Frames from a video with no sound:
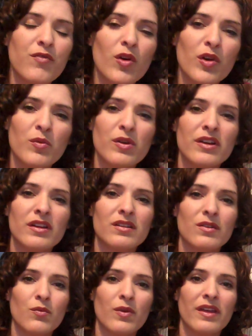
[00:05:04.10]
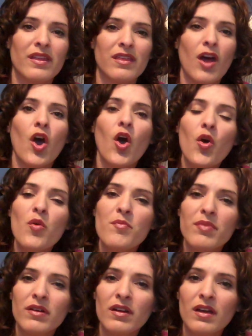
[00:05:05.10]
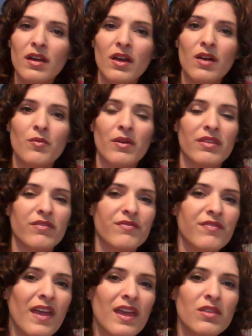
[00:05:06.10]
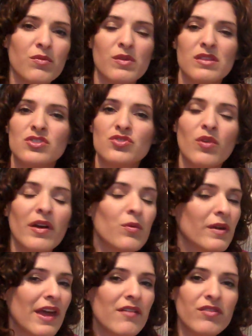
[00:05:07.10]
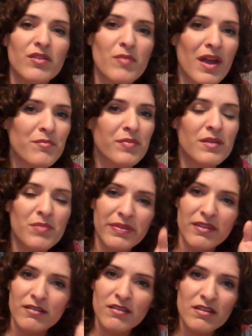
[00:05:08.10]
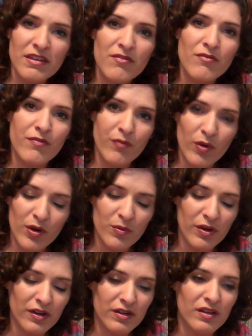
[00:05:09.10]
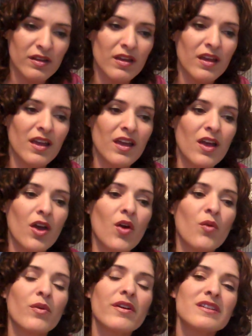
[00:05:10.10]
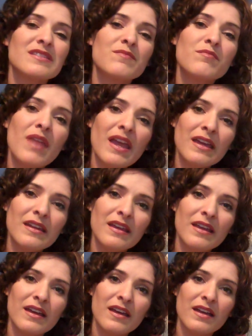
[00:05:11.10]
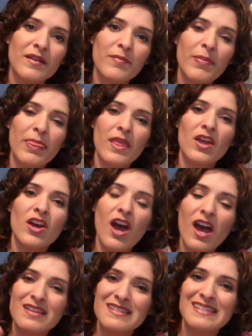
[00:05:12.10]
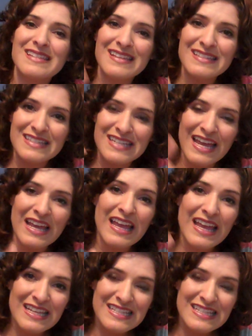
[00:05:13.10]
forward with hope, with faith, with joy, whatever it might be, but they're looking forward. Whereas mania causes us to